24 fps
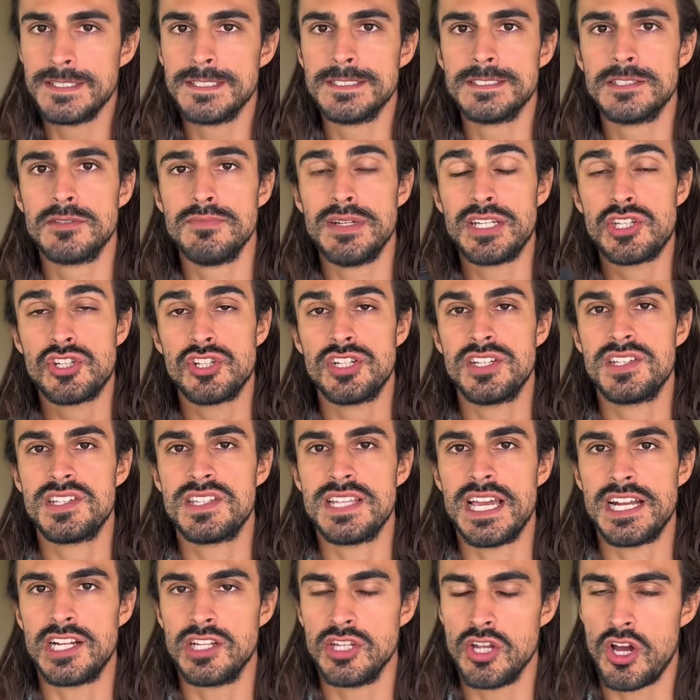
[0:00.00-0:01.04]
So make sure to
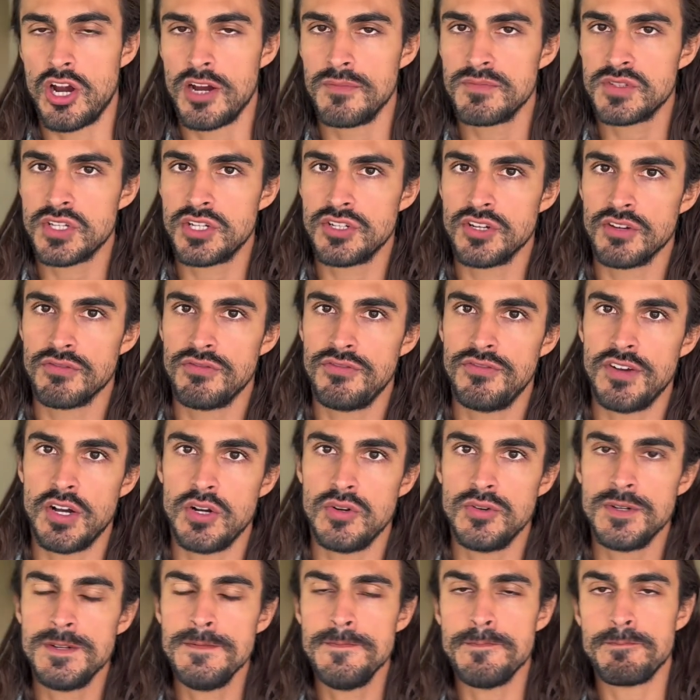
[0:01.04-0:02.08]
set alarms on your
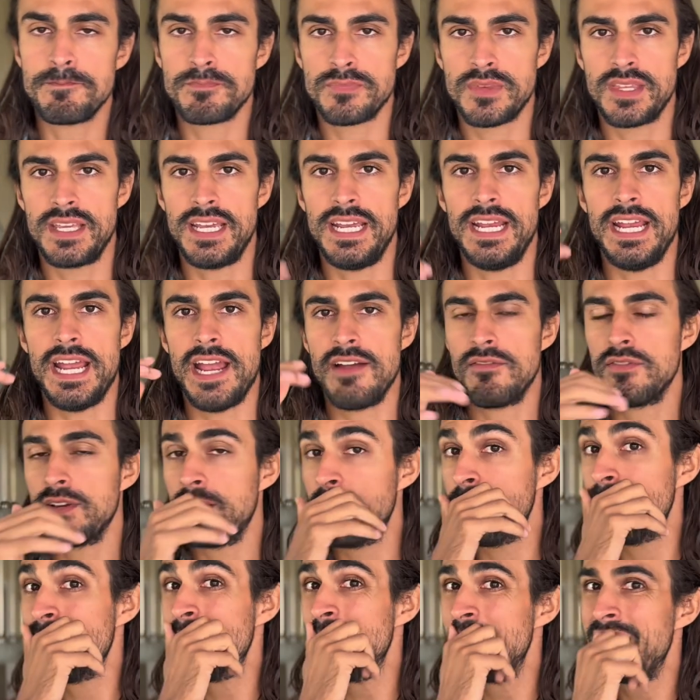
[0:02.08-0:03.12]
phone, okay?
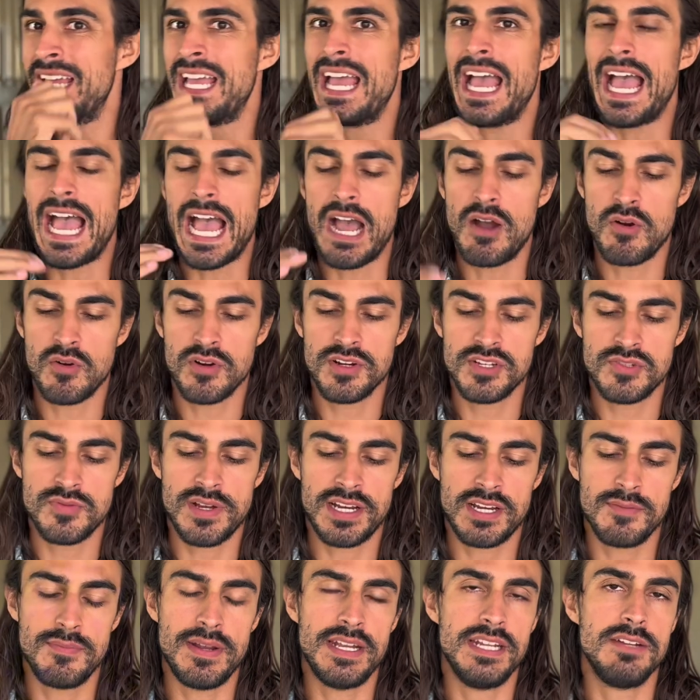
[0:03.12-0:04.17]
Every hour is
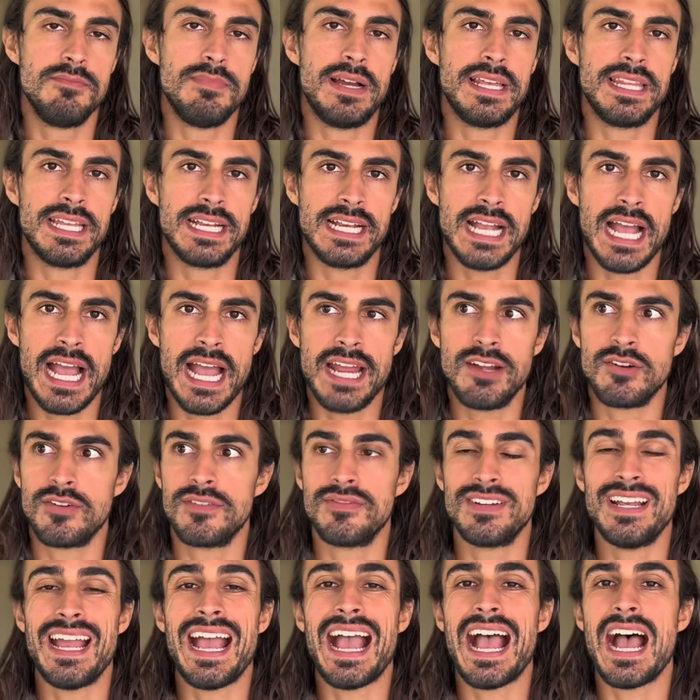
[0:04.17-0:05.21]
recommended by the guide, or
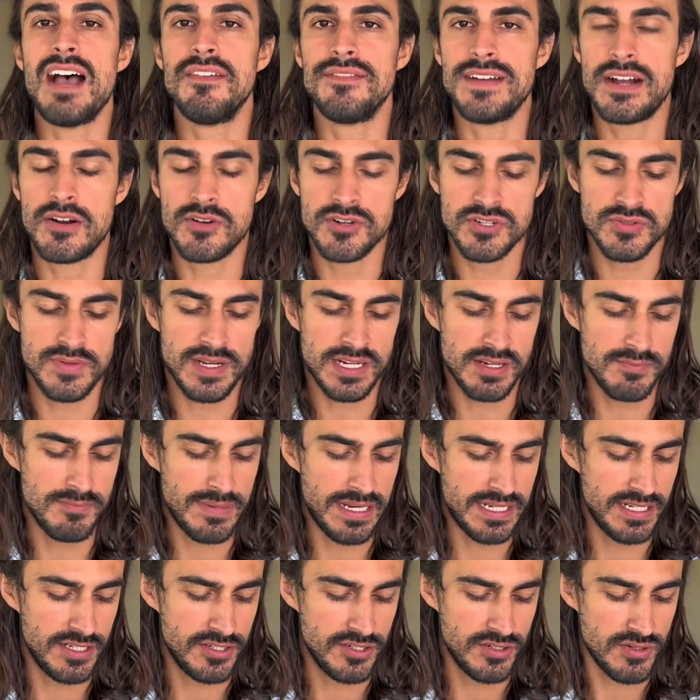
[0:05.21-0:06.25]
every half hour is
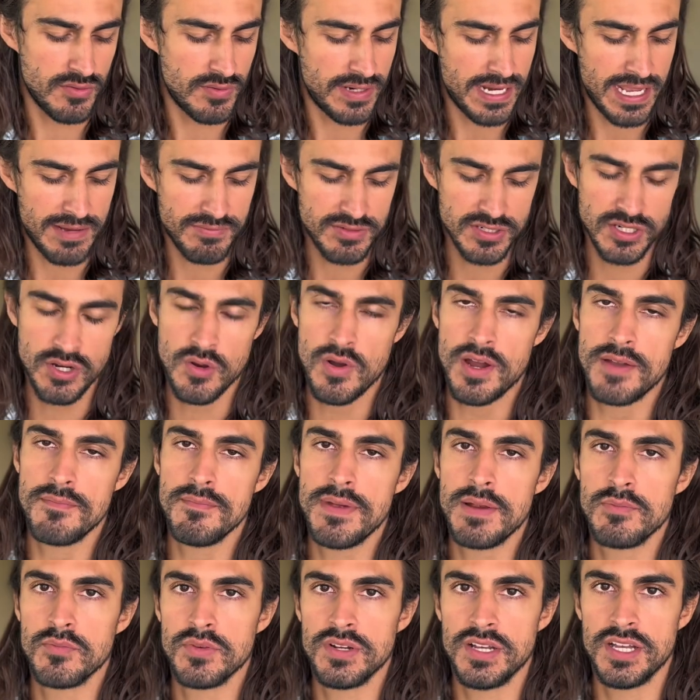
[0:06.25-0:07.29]
recommended. You don't want to have to go on
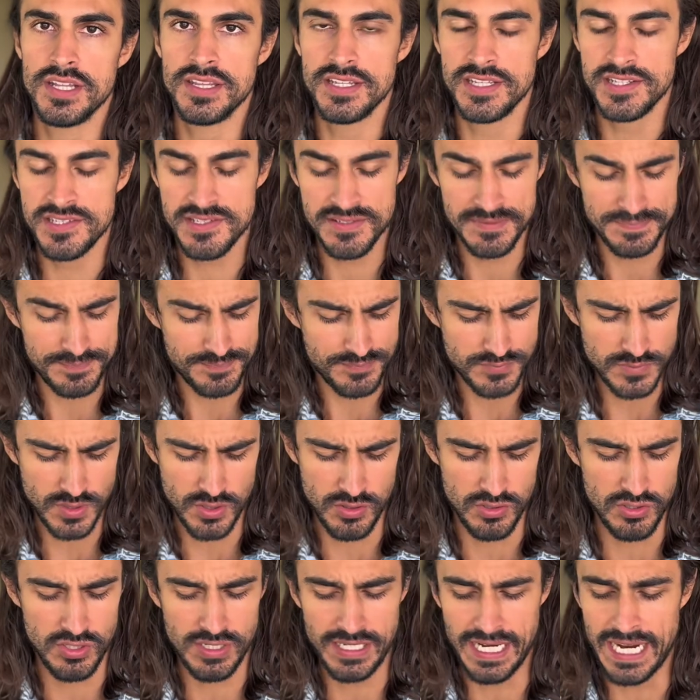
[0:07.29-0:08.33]
memory on this
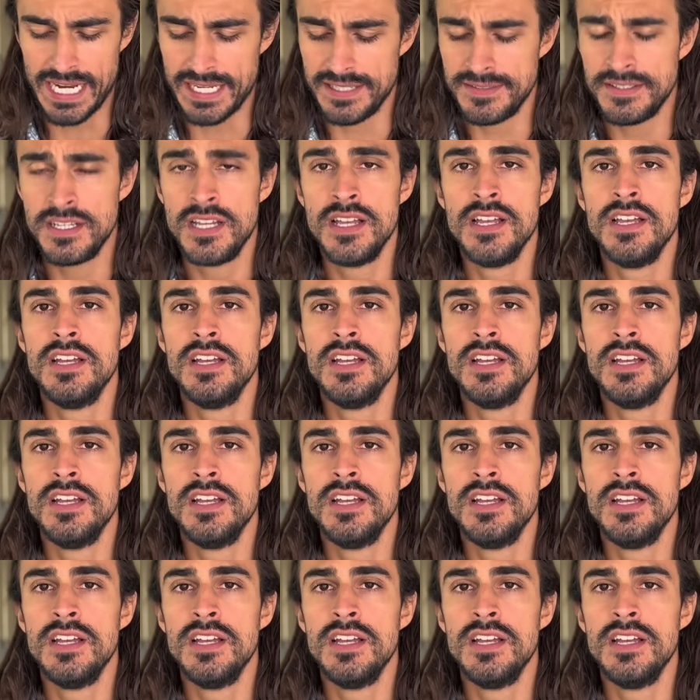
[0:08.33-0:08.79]
or look at it.